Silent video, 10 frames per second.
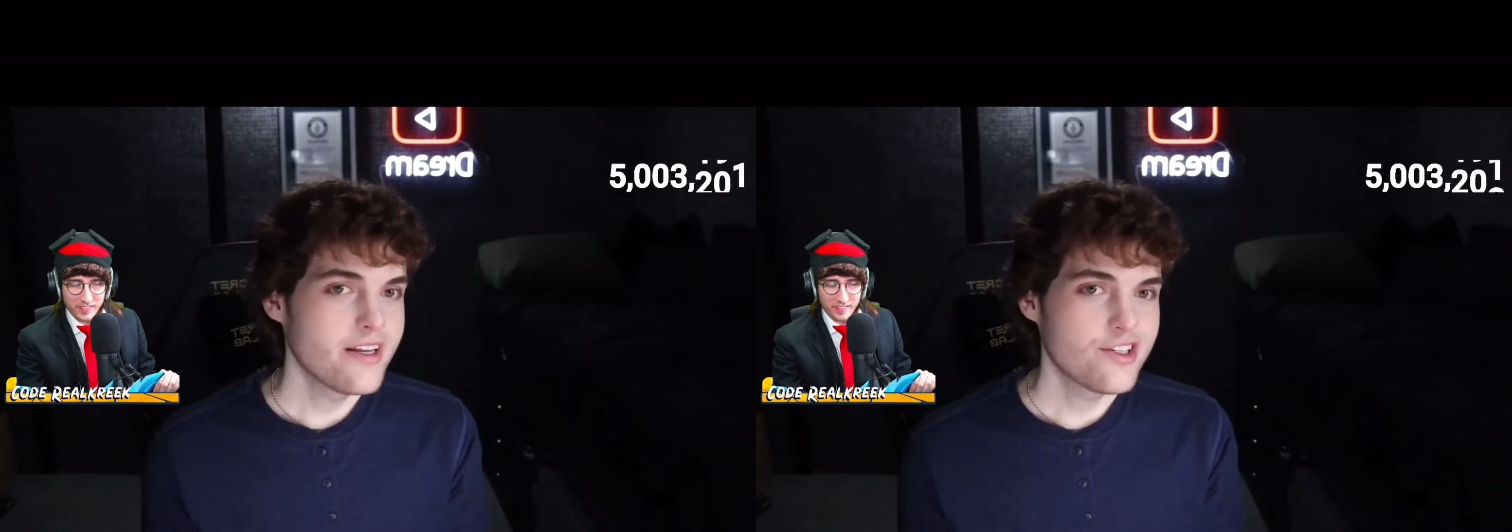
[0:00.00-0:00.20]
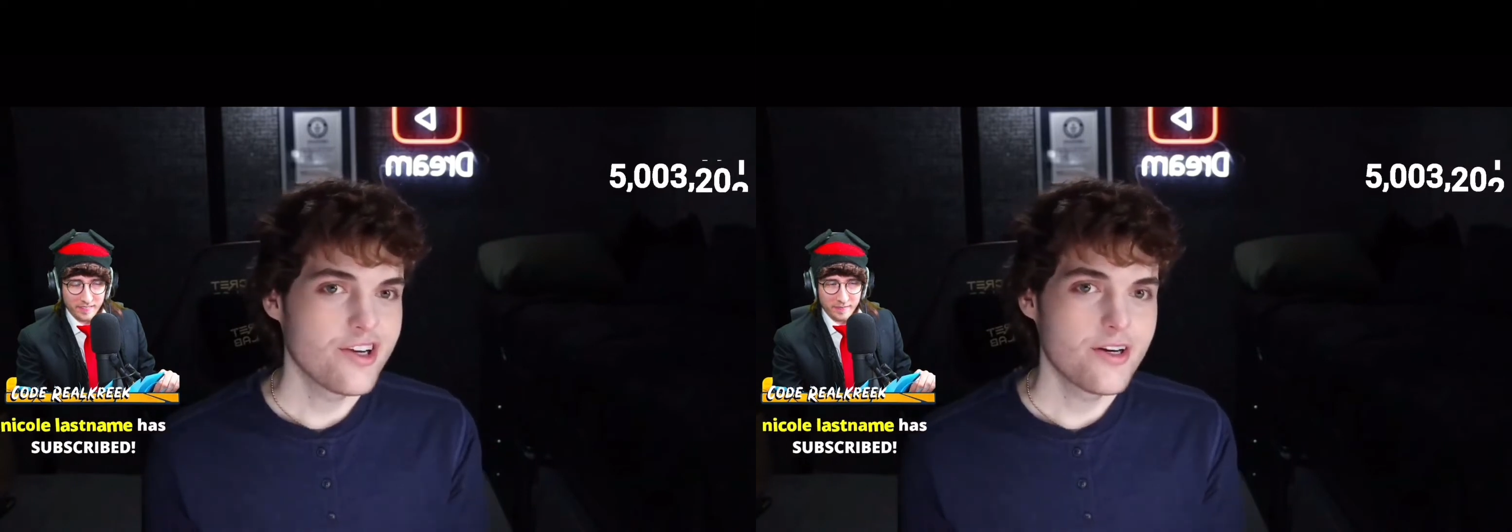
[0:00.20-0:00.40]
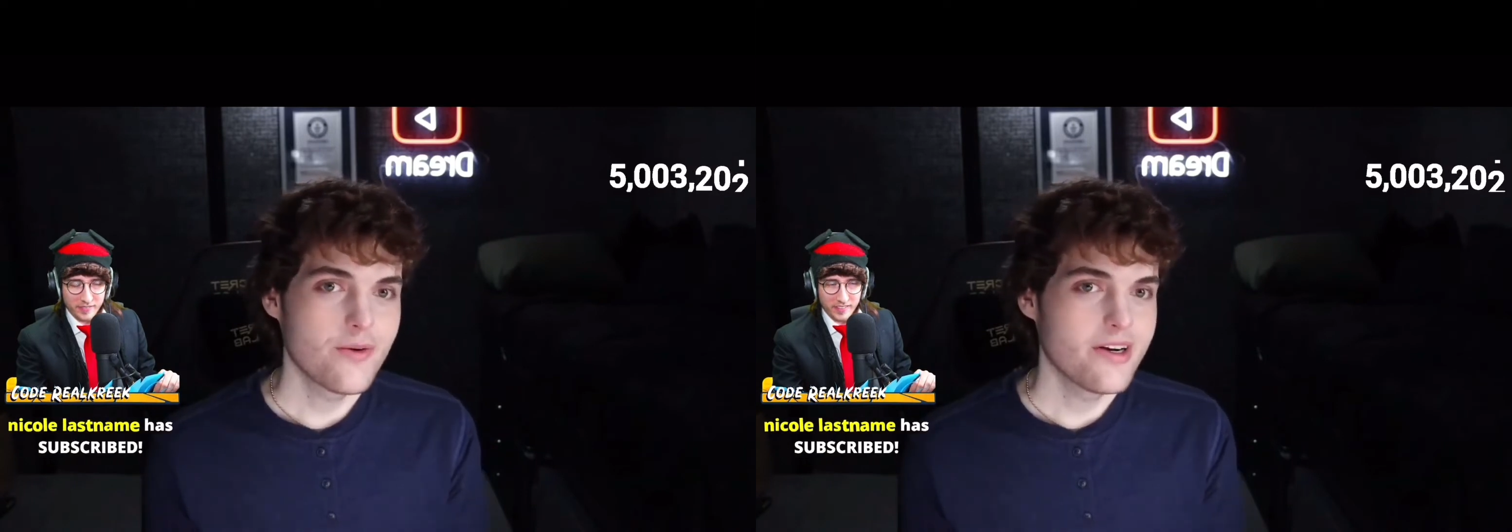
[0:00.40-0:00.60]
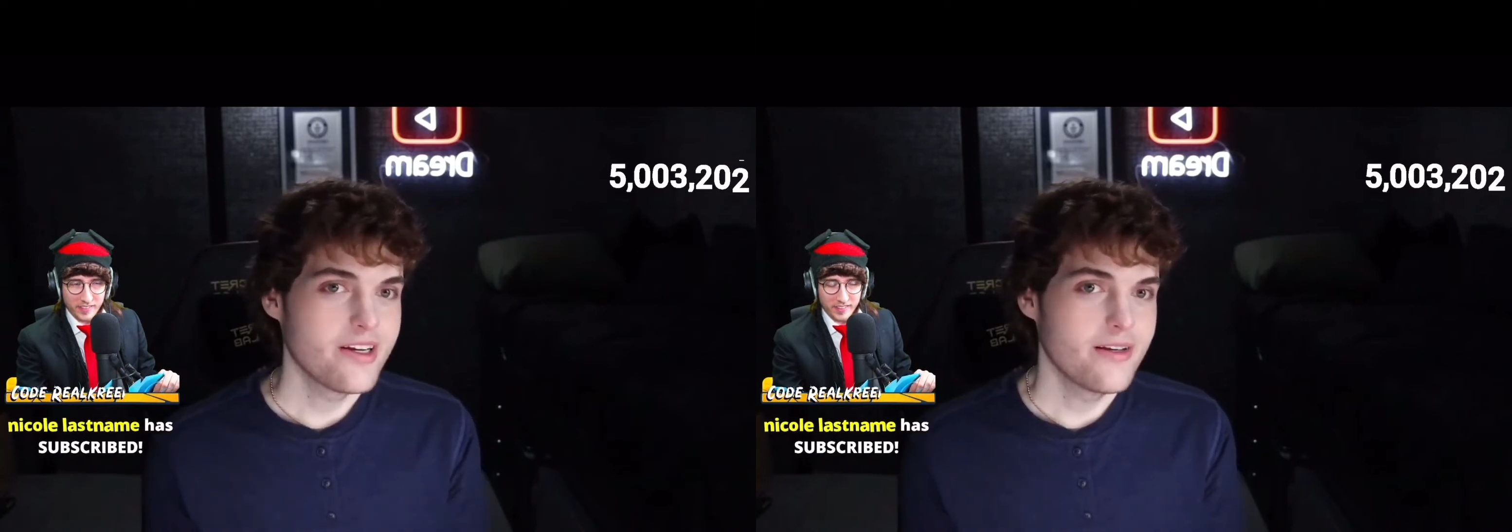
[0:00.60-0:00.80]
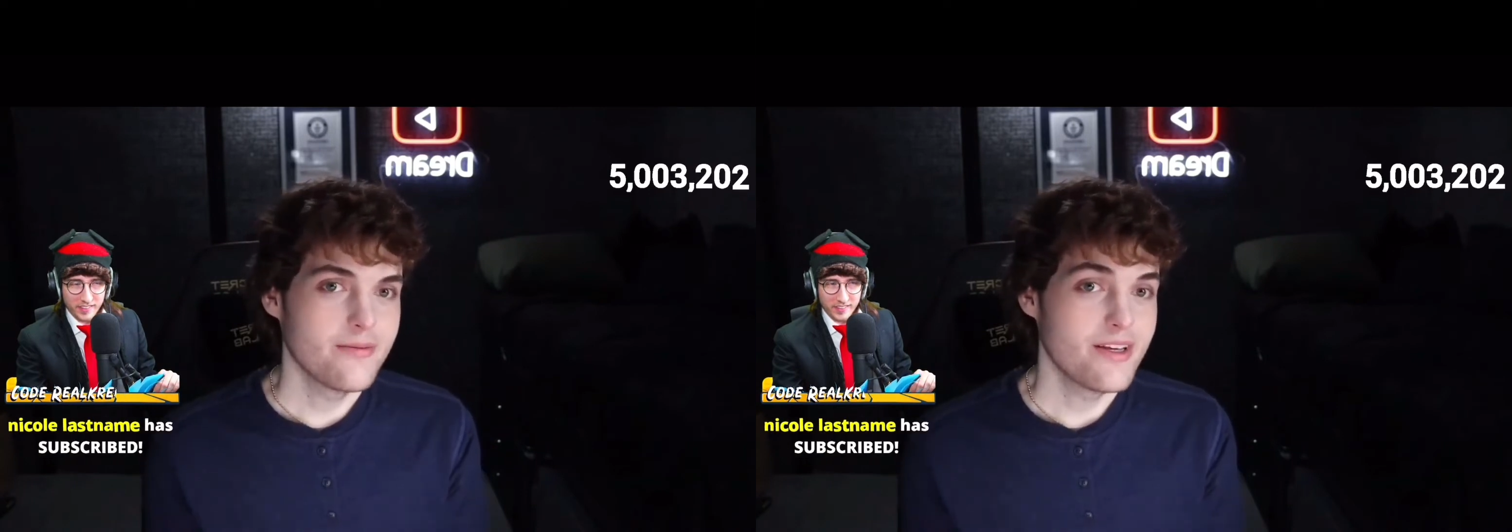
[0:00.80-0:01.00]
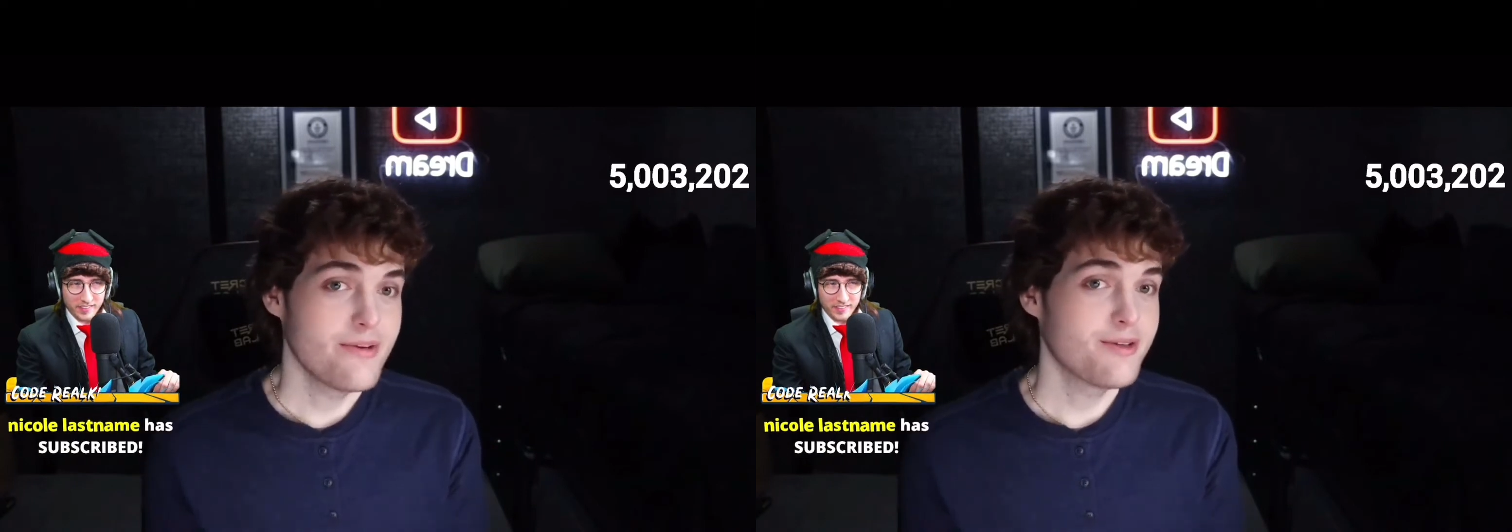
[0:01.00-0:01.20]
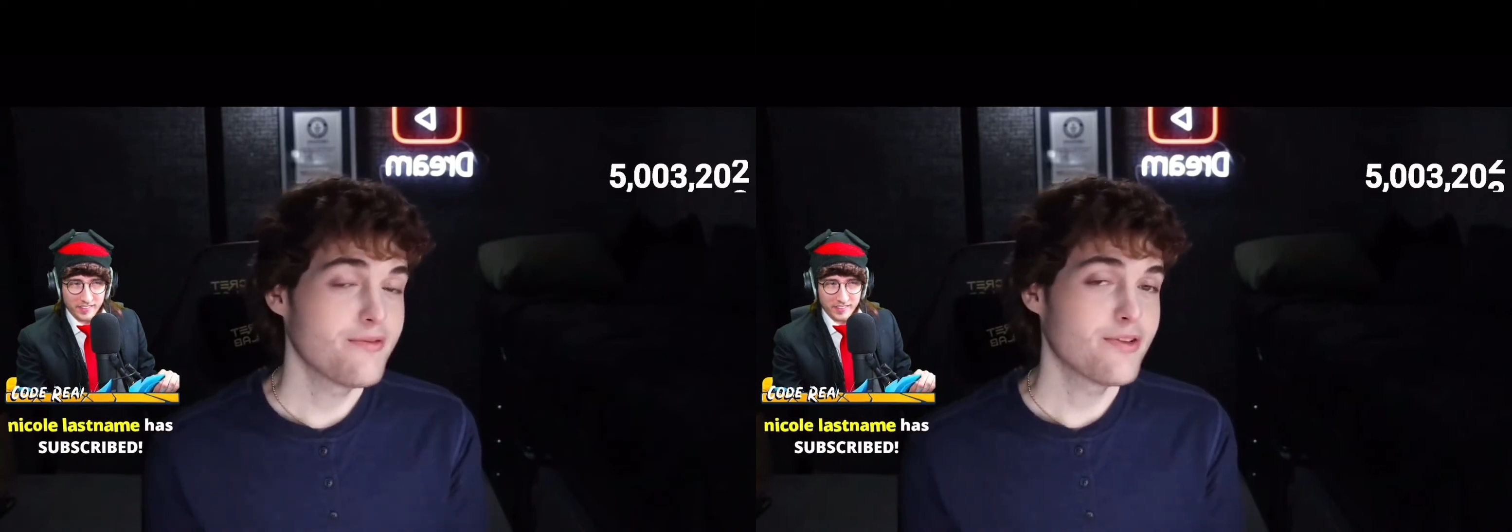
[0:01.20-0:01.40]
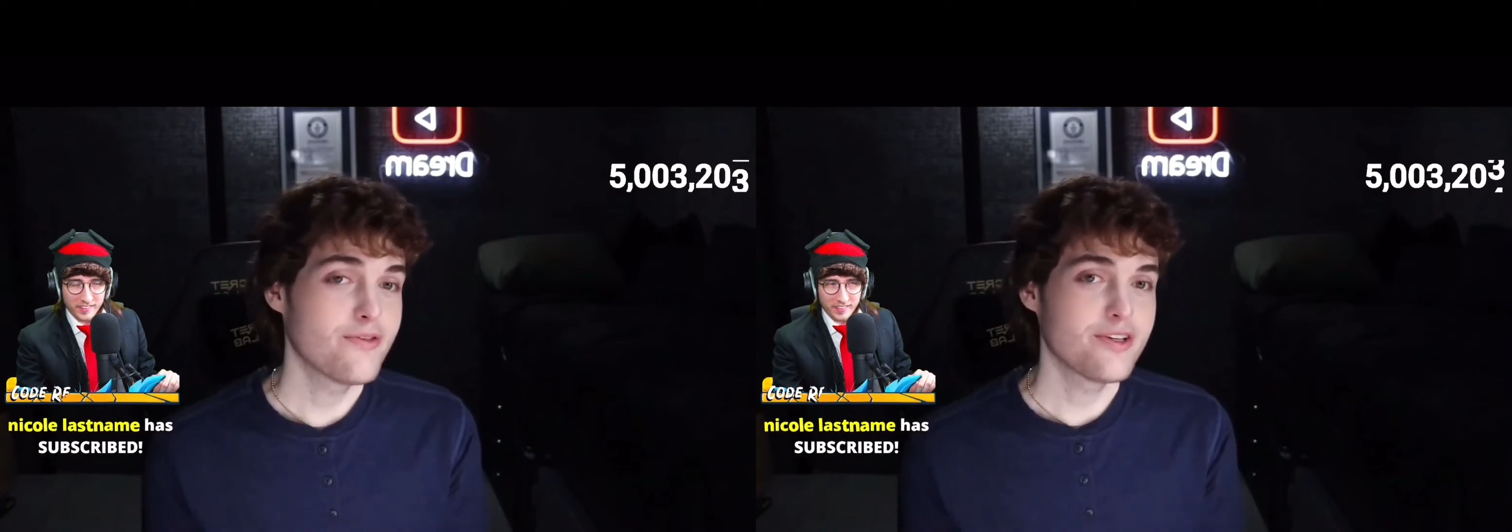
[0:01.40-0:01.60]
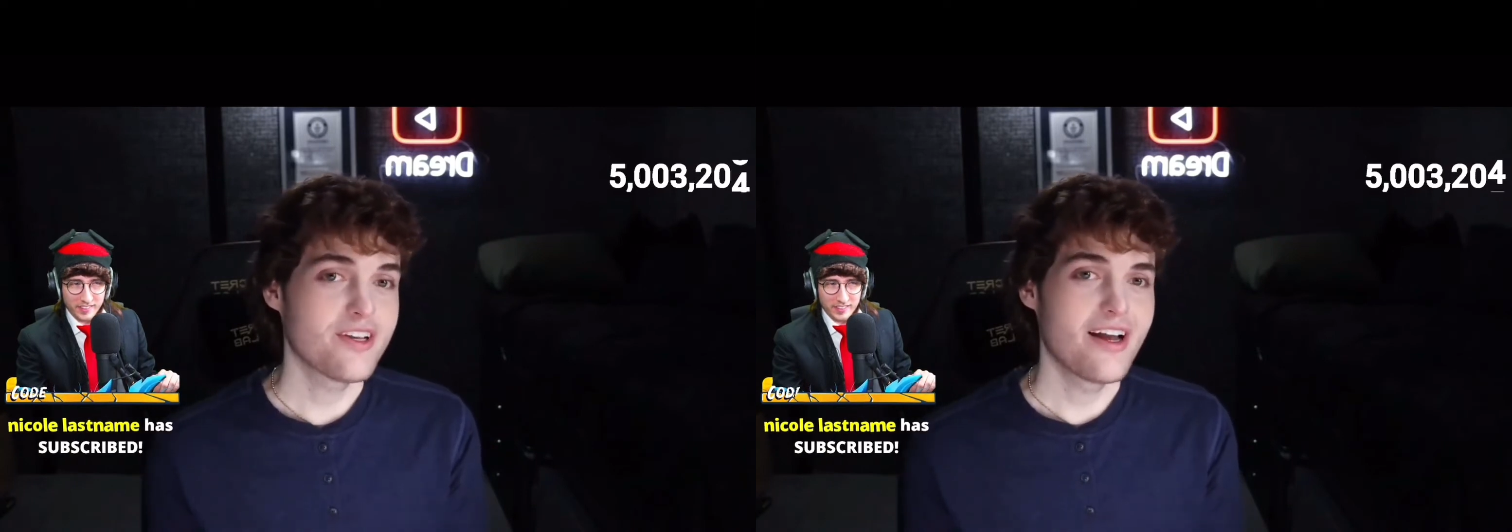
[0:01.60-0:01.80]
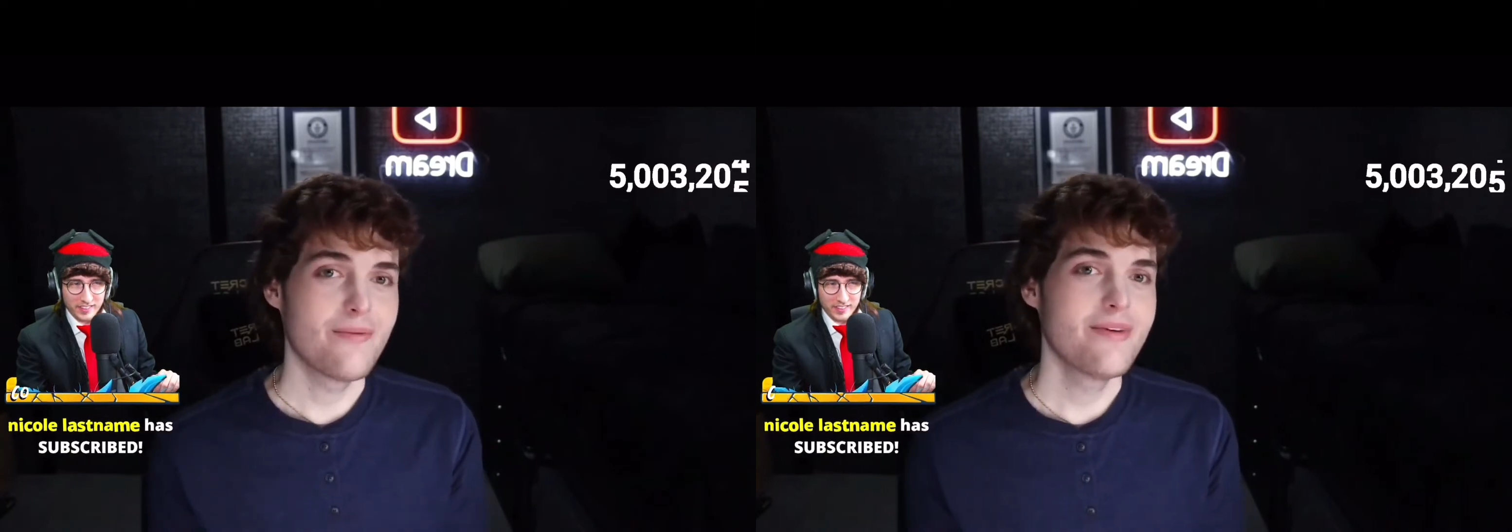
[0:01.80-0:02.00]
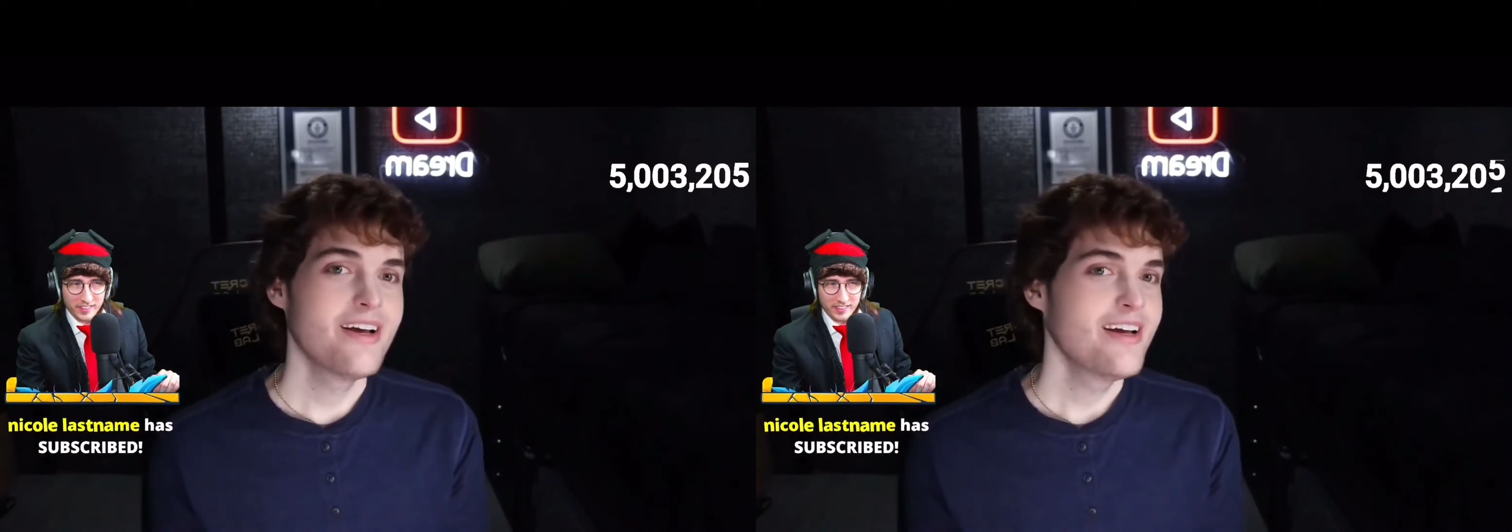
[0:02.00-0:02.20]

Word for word: his channel where he, he meets me for the first time,